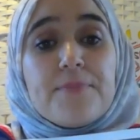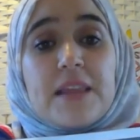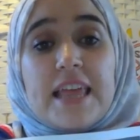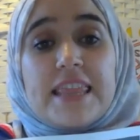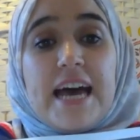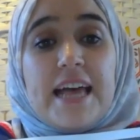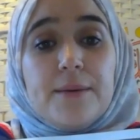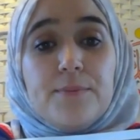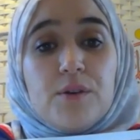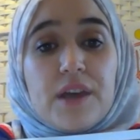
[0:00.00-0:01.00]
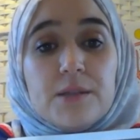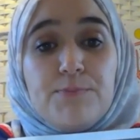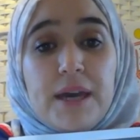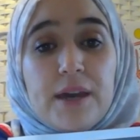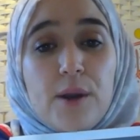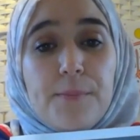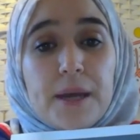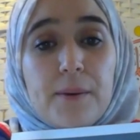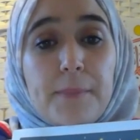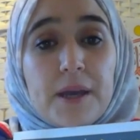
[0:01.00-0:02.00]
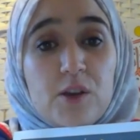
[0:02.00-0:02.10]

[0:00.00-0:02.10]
and then the moon gets bigger and bigger and bigger.